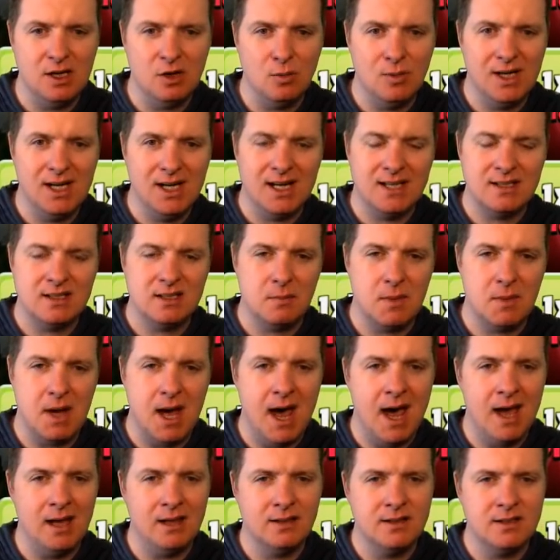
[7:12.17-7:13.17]
We got some
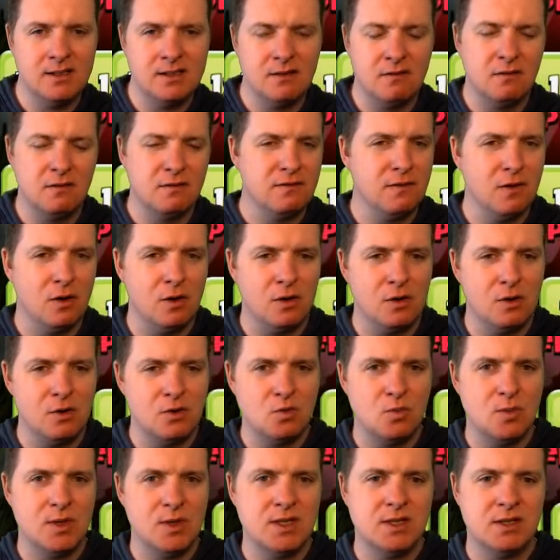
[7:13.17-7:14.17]
islands of Infernos
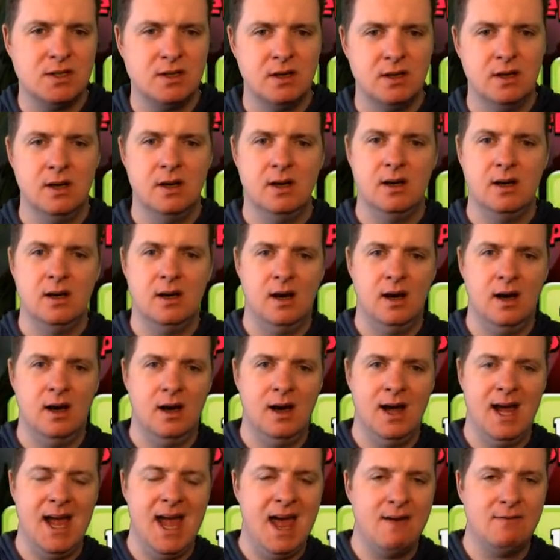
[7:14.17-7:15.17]
which
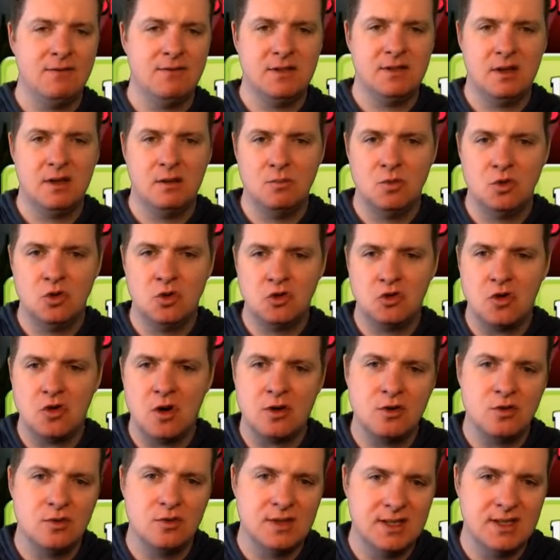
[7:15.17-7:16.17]
have some
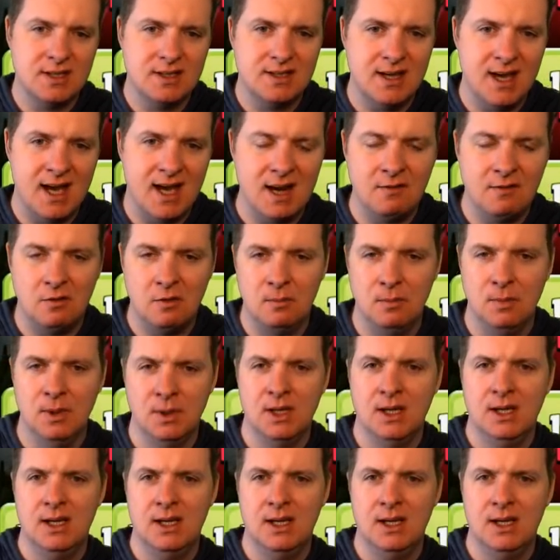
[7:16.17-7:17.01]
structures inside of them,